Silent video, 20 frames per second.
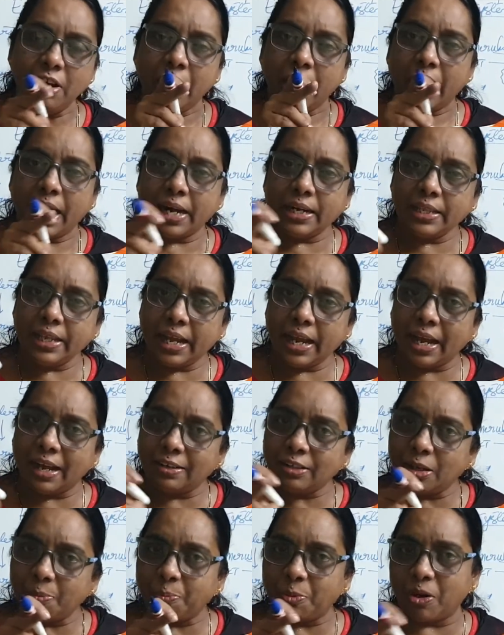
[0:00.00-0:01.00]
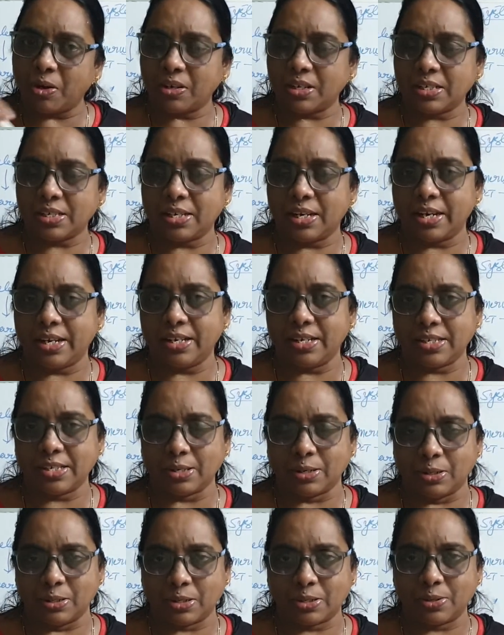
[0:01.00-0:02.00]
and they have the porous layers
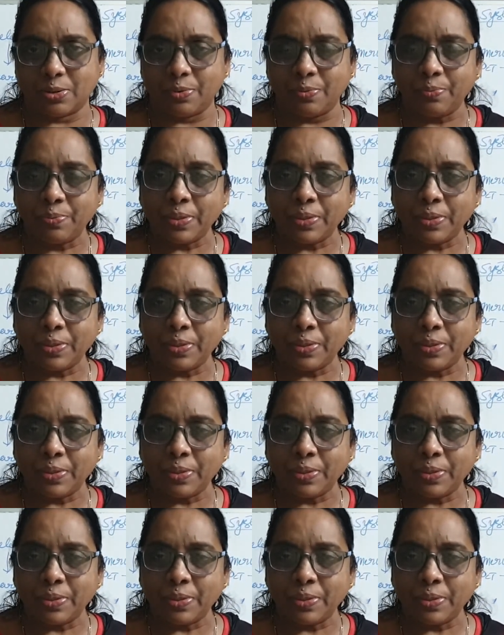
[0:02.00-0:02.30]
also.